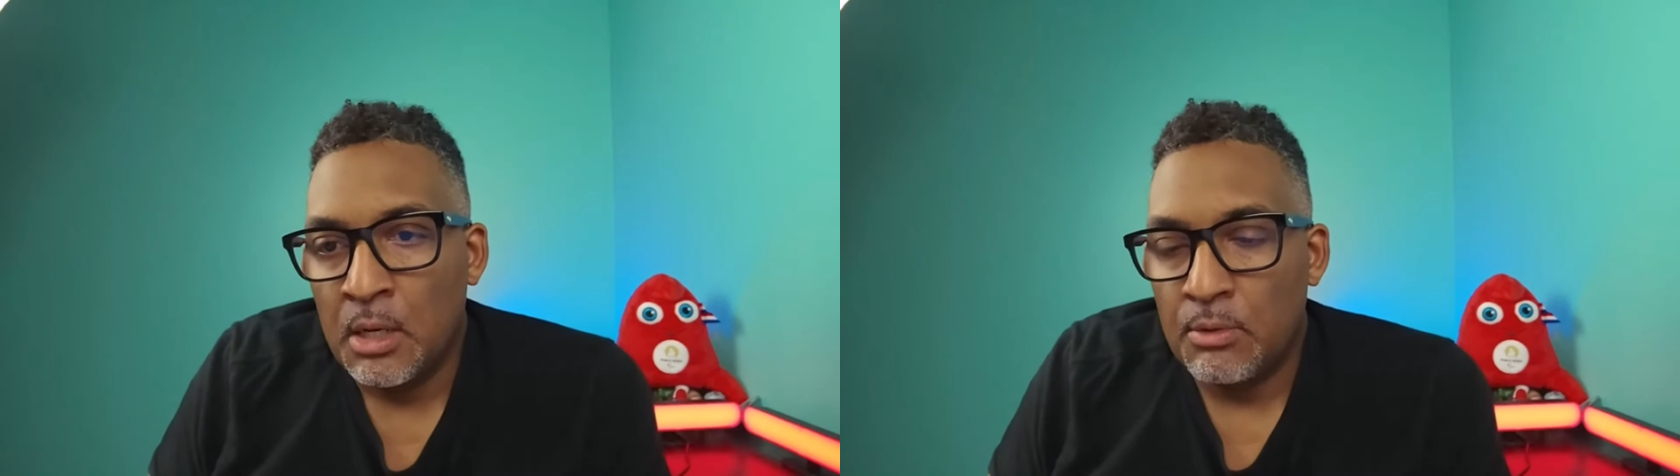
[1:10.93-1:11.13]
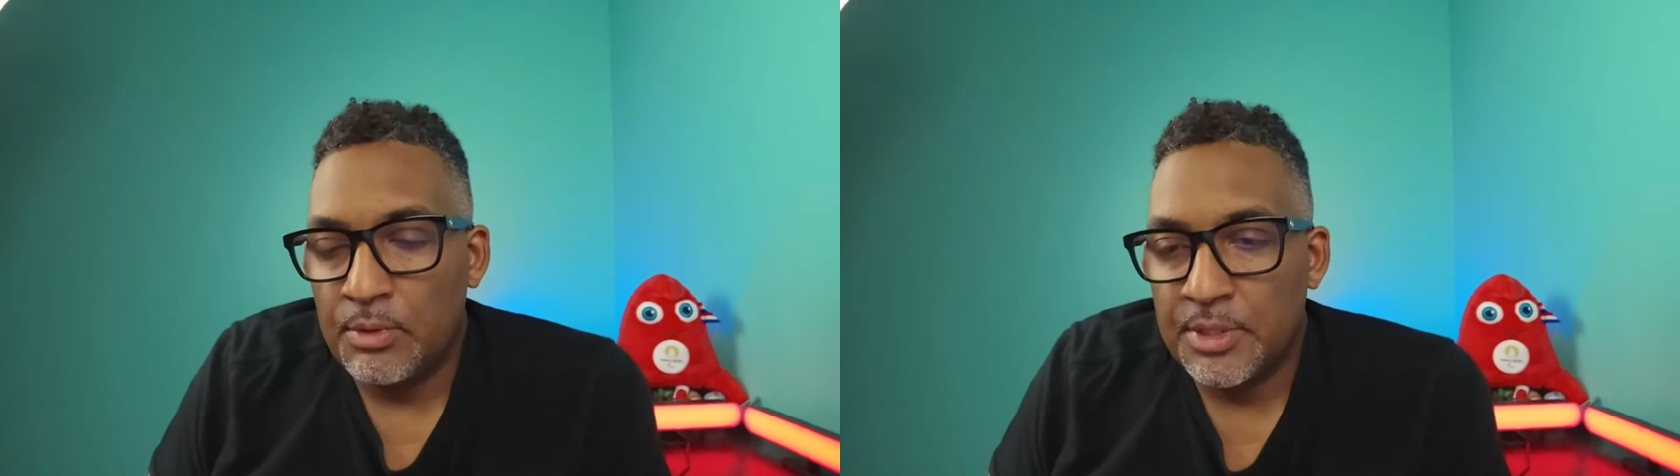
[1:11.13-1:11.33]

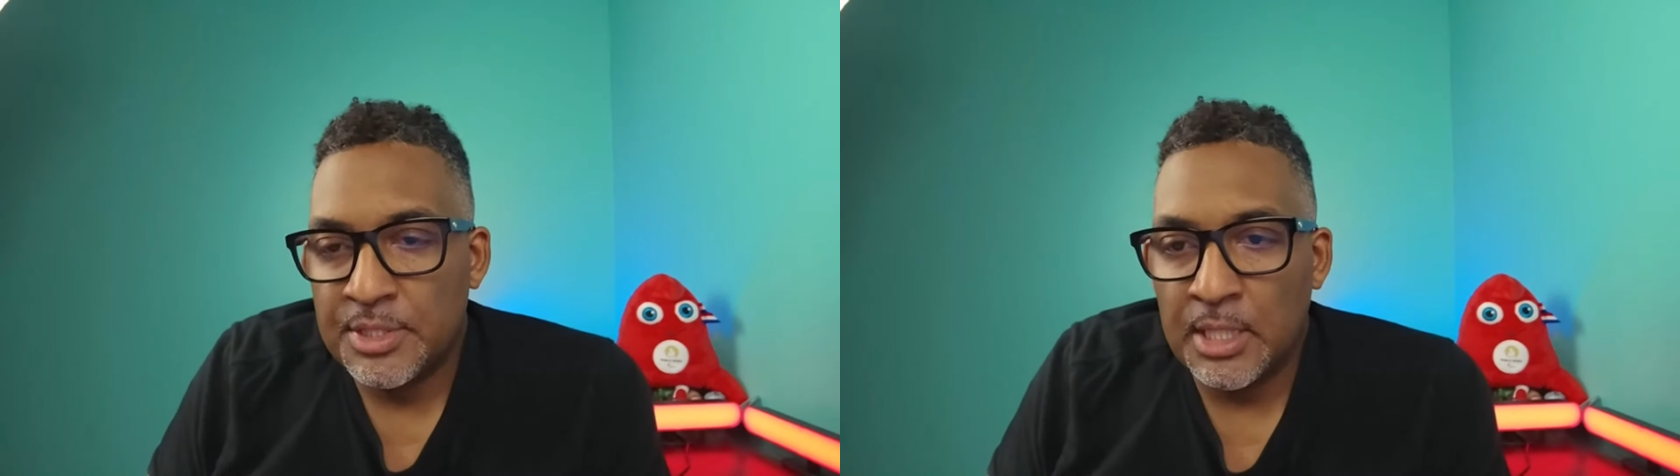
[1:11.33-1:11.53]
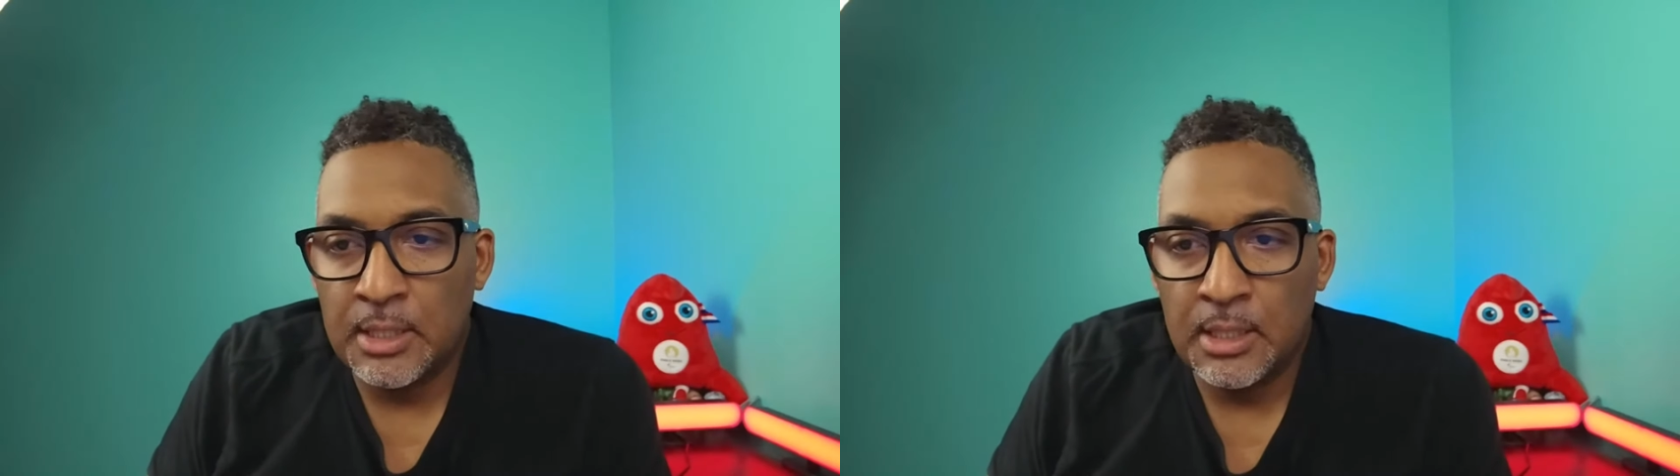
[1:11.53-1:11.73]

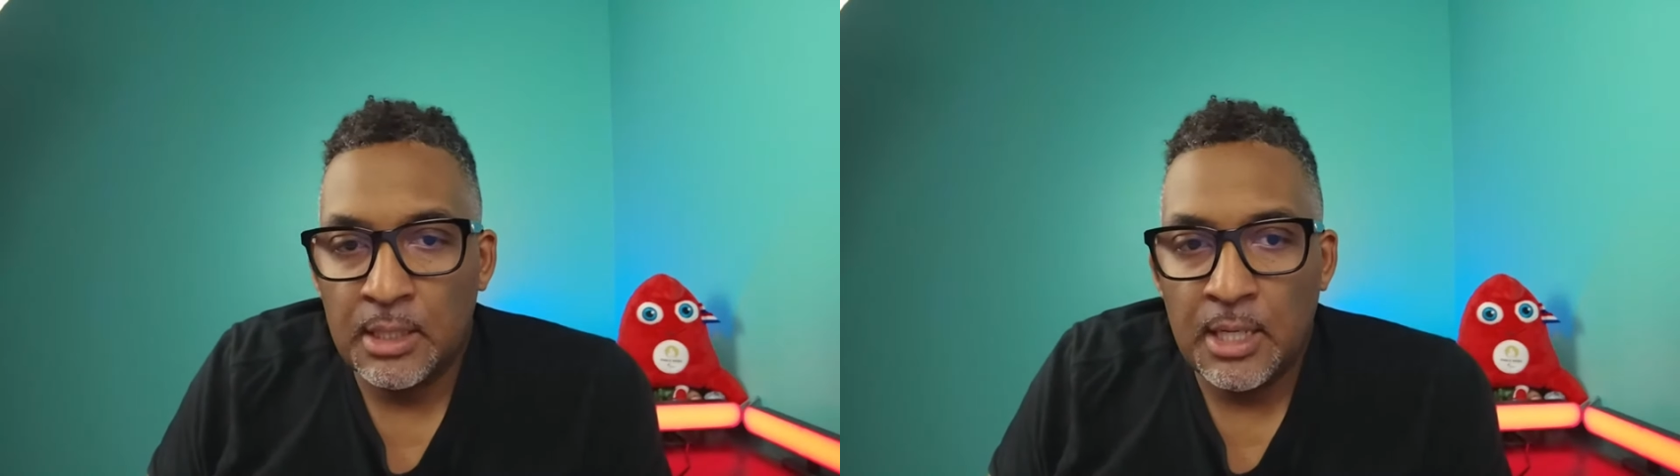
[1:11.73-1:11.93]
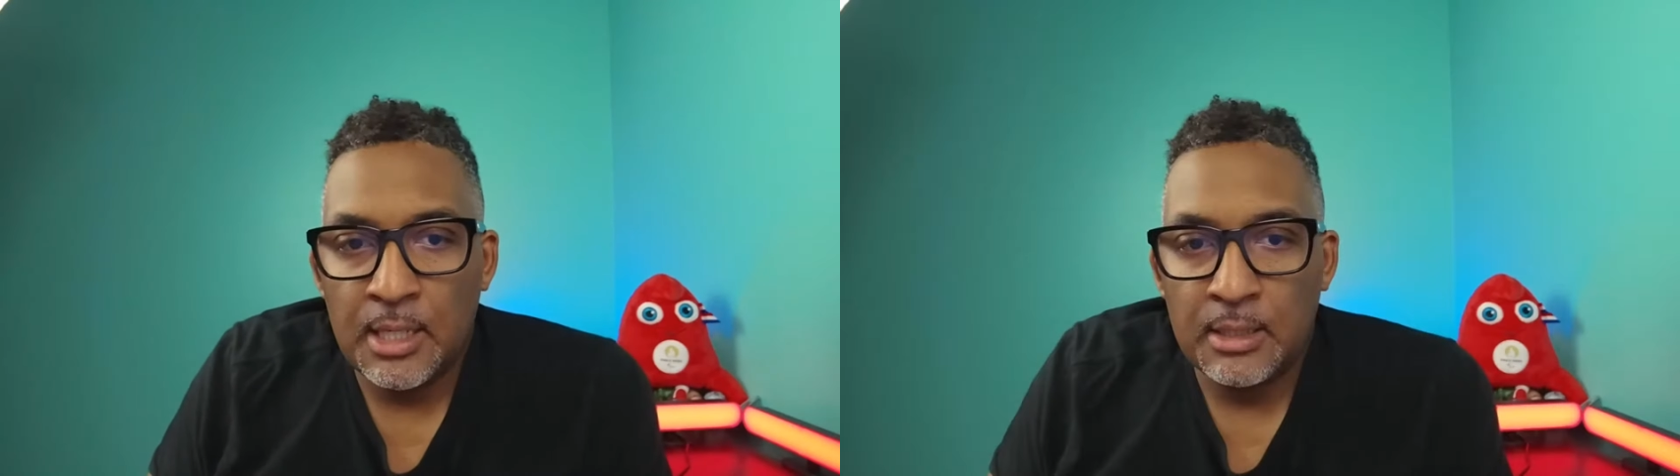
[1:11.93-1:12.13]

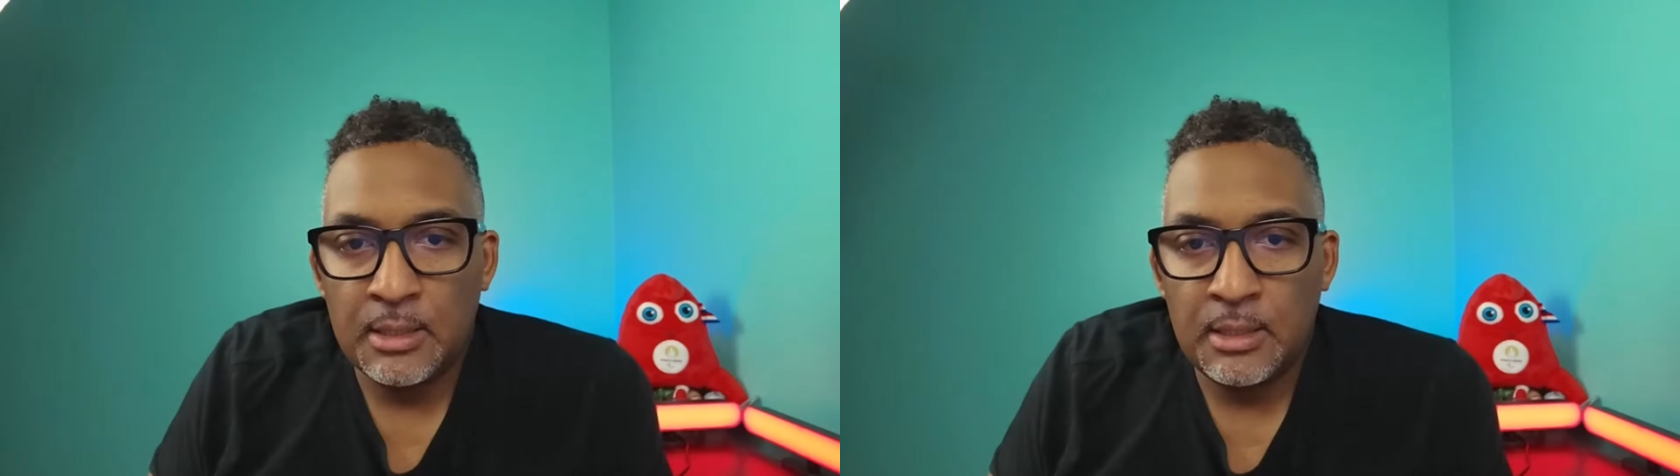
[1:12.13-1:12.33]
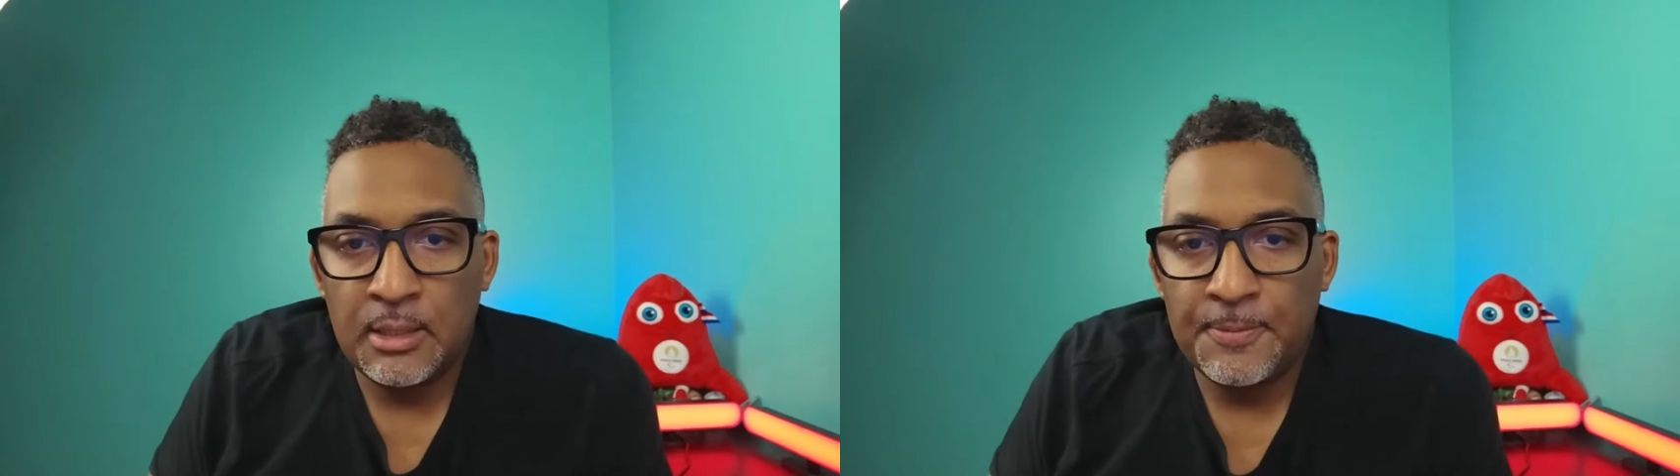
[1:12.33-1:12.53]
recently at
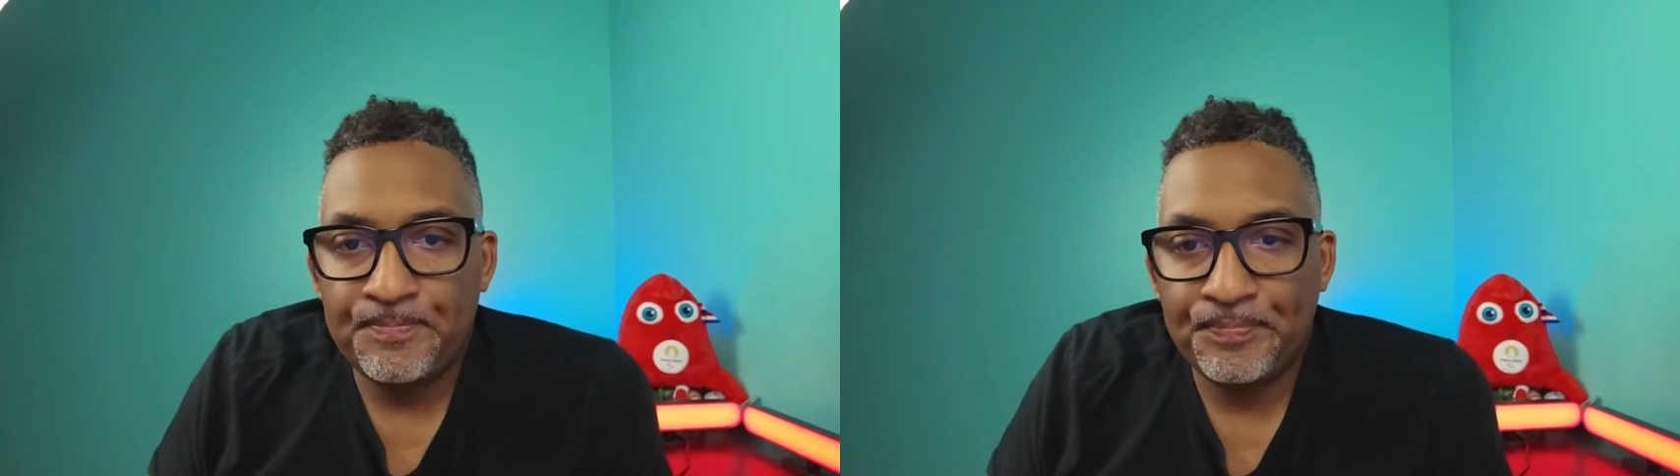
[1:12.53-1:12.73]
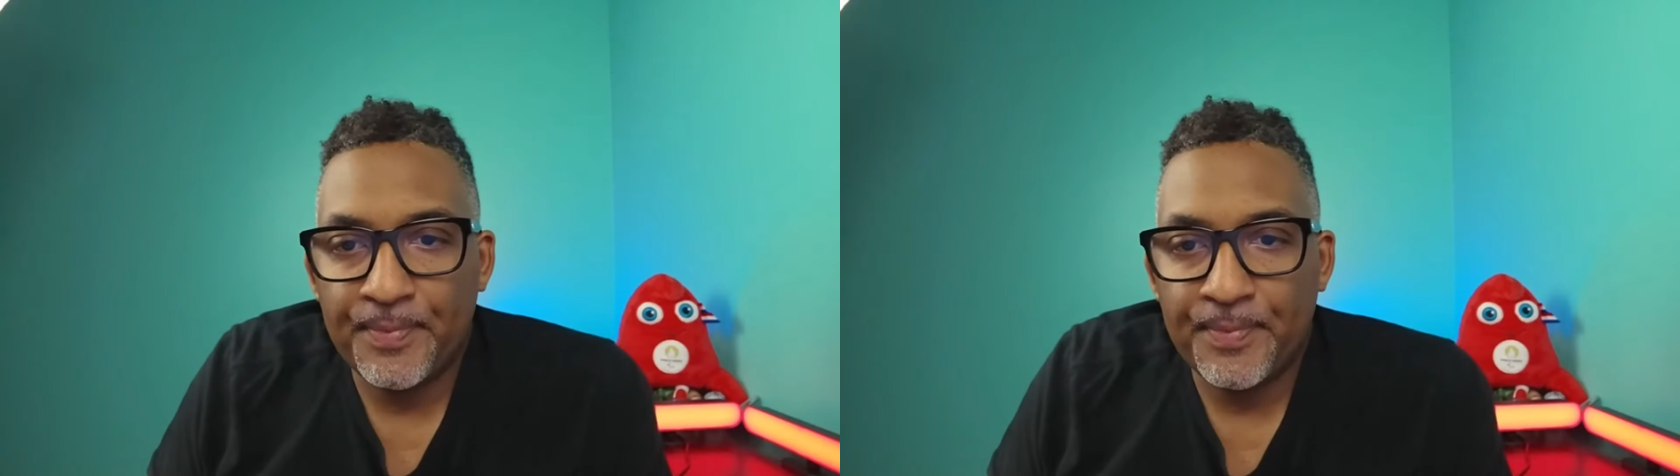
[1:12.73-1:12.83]
the